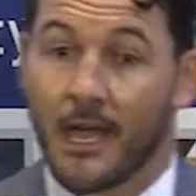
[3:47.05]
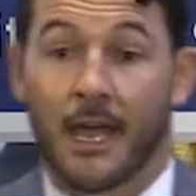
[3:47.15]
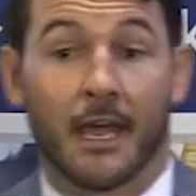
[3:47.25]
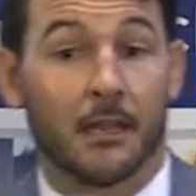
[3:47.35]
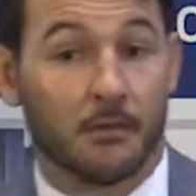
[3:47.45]

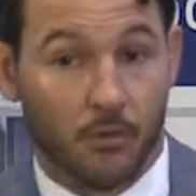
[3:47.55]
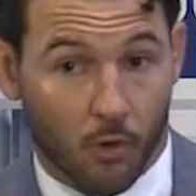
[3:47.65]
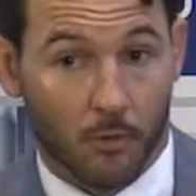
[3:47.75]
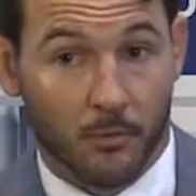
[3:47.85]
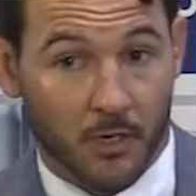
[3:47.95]
a
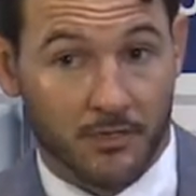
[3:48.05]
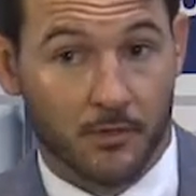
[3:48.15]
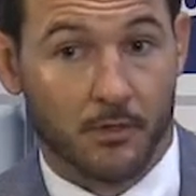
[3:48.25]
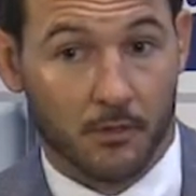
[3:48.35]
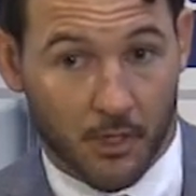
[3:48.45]
Corbin
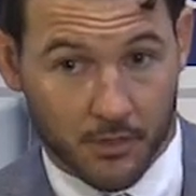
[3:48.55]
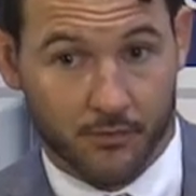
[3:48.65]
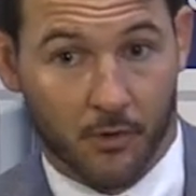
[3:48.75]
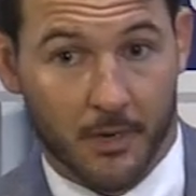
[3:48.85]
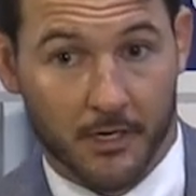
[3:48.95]
Russwin large
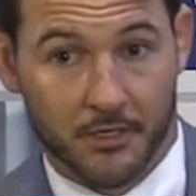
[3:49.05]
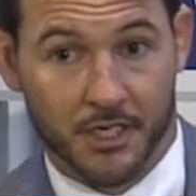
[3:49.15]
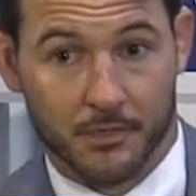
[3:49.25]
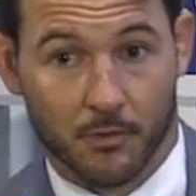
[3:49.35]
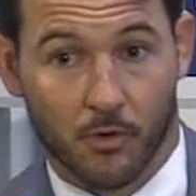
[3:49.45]
format
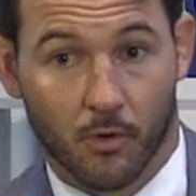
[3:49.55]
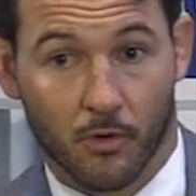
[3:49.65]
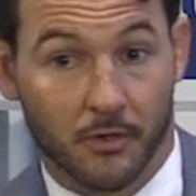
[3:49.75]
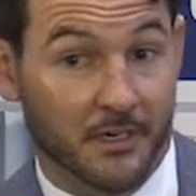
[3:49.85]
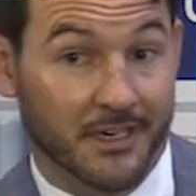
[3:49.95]
interchangeable core,